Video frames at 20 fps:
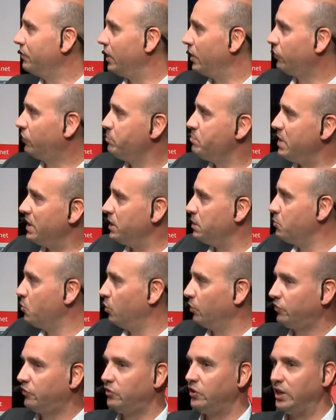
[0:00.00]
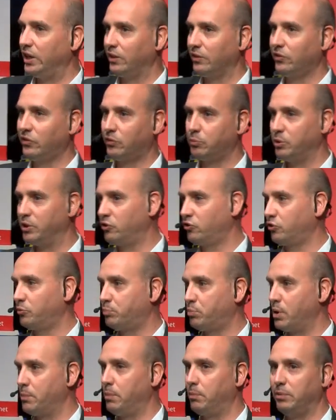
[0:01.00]
there's many more things which
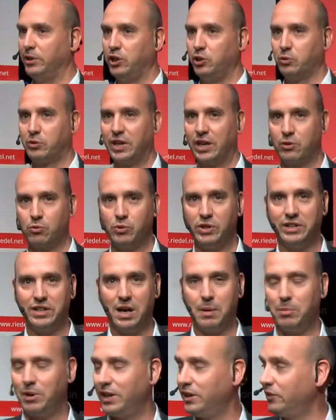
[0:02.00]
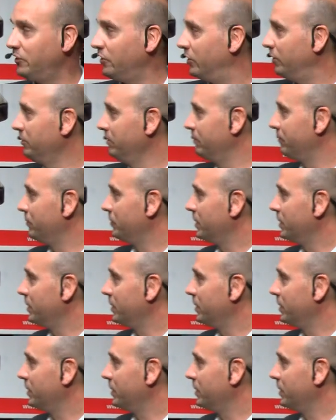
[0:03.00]
probably you can read up later.